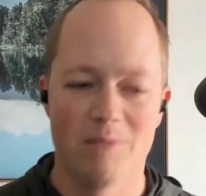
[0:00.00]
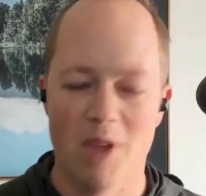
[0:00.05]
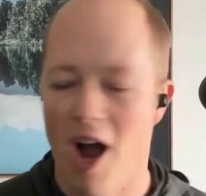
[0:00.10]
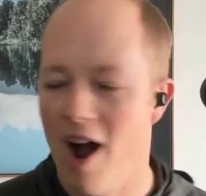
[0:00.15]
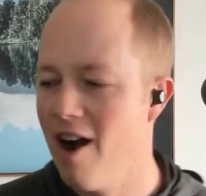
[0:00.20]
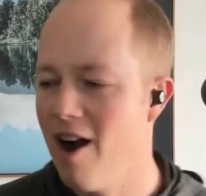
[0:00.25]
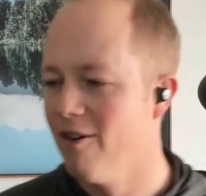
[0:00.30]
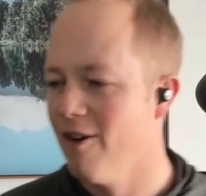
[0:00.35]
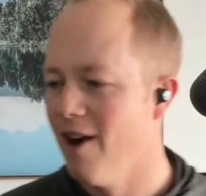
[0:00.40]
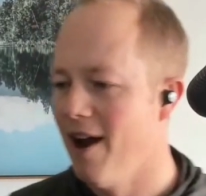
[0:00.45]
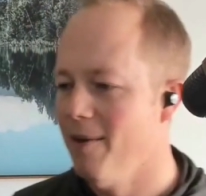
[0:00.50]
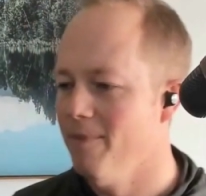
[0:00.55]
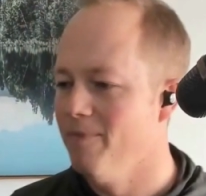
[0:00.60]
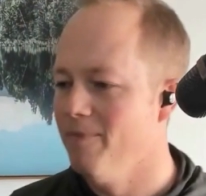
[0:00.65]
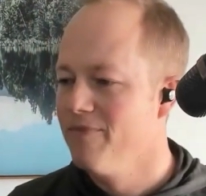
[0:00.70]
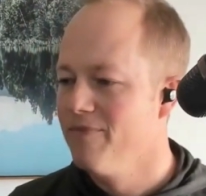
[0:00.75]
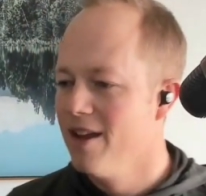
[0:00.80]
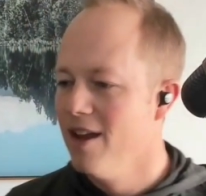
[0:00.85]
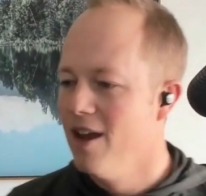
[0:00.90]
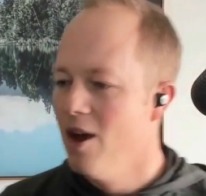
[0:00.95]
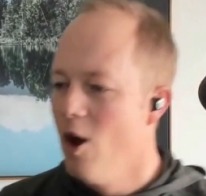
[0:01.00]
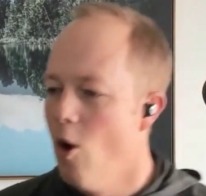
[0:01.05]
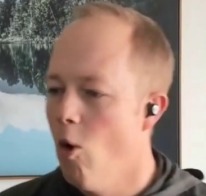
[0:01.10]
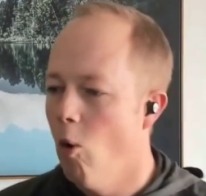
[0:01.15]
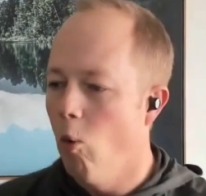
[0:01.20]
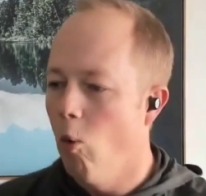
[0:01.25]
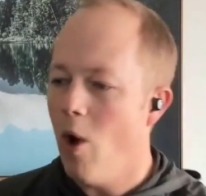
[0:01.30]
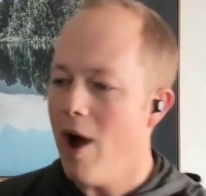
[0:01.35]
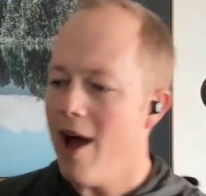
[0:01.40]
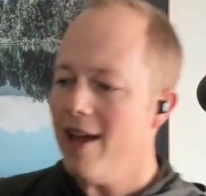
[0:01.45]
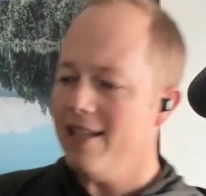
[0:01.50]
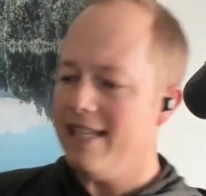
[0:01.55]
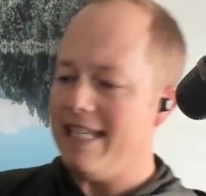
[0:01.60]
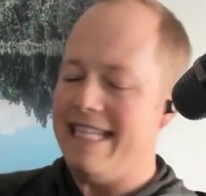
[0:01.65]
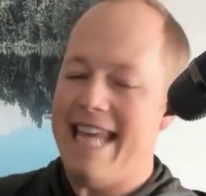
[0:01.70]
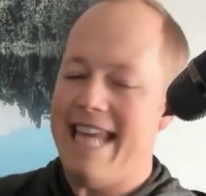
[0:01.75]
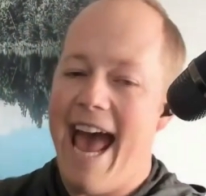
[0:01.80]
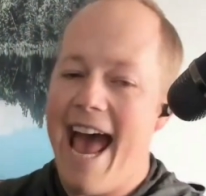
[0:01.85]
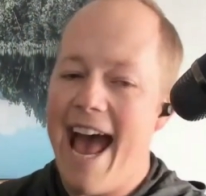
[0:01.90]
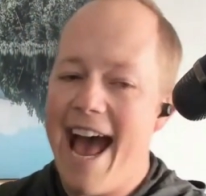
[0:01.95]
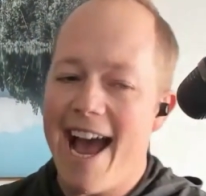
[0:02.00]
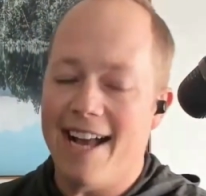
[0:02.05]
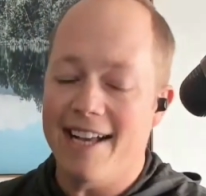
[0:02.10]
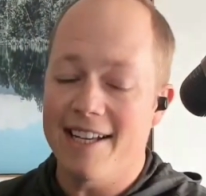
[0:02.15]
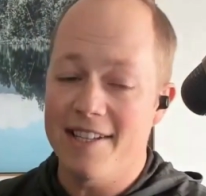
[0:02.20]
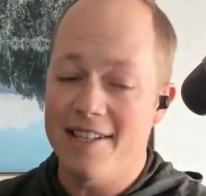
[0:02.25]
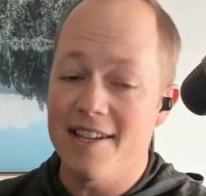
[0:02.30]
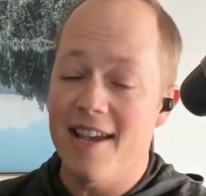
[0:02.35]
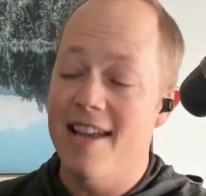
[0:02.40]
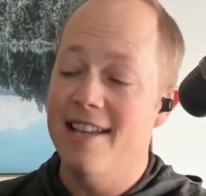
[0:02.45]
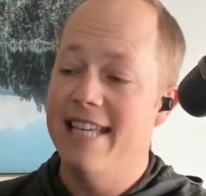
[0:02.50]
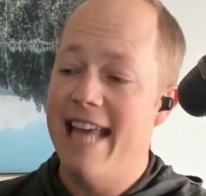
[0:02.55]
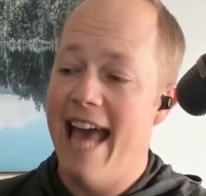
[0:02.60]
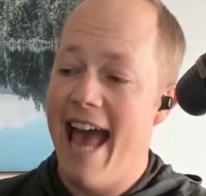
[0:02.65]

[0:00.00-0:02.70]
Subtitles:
All right. What tax